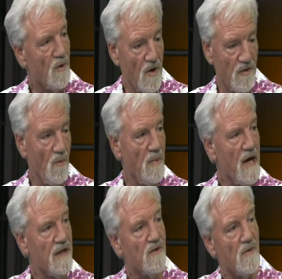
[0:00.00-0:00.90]
across all
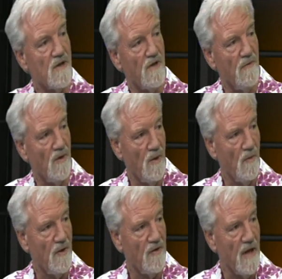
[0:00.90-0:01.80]
parties, which seems to be what's